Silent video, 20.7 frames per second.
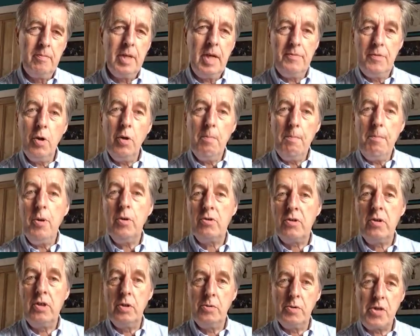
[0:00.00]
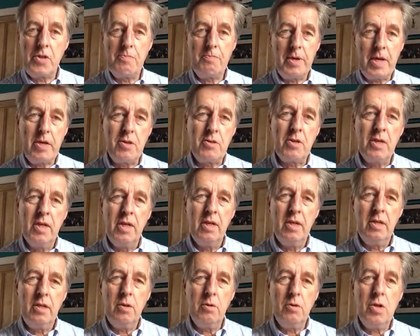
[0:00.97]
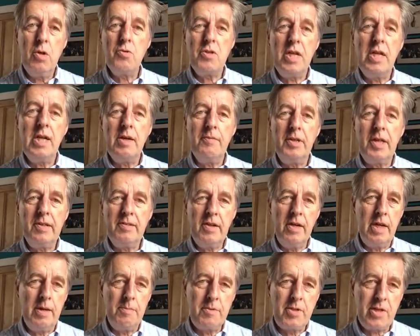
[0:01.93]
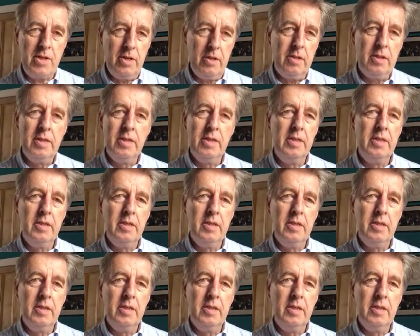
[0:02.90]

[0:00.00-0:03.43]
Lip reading: If you're booked to do a speech, you're usually given a time slot.